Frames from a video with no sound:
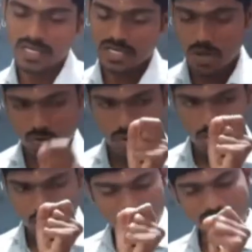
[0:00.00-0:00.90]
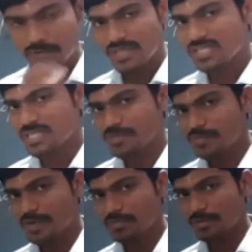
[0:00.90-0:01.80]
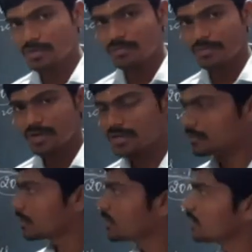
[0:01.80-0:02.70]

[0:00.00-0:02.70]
Now, what is meant by this semi-permeable membrane?